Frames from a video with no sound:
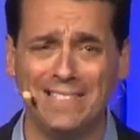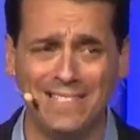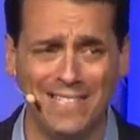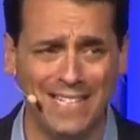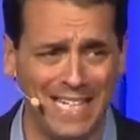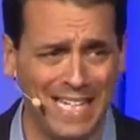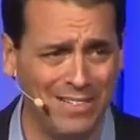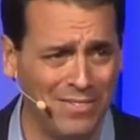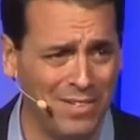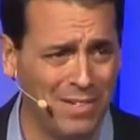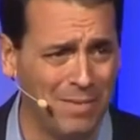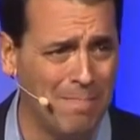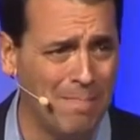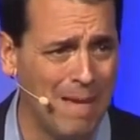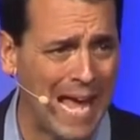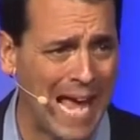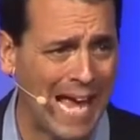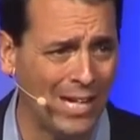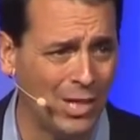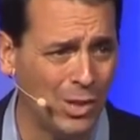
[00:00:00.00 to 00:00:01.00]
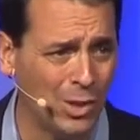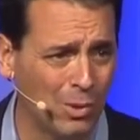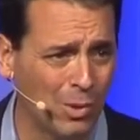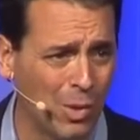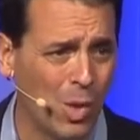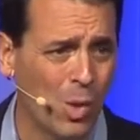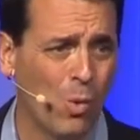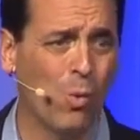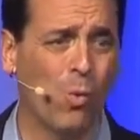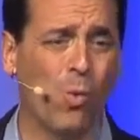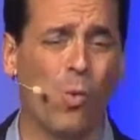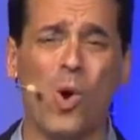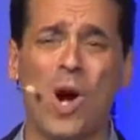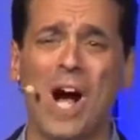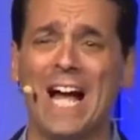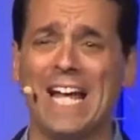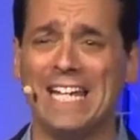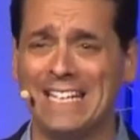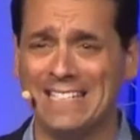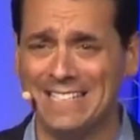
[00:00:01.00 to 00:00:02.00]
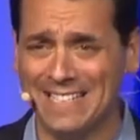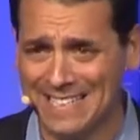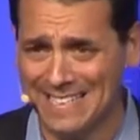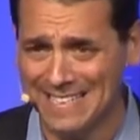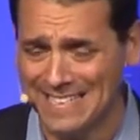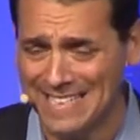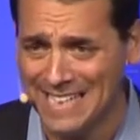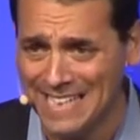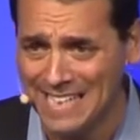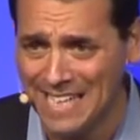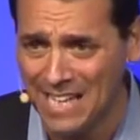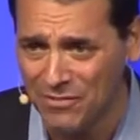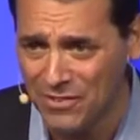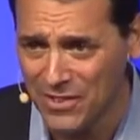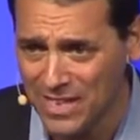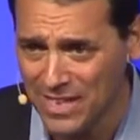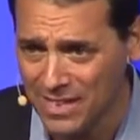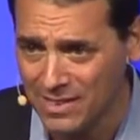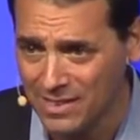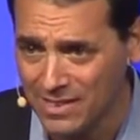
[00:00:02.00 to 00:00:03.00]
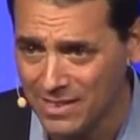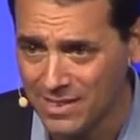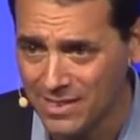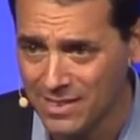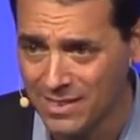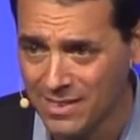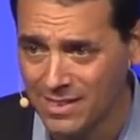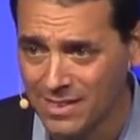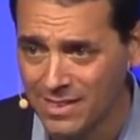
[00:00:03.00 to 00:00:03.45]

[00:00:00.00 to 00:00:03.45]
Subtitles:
does it even matter? Why is it significant?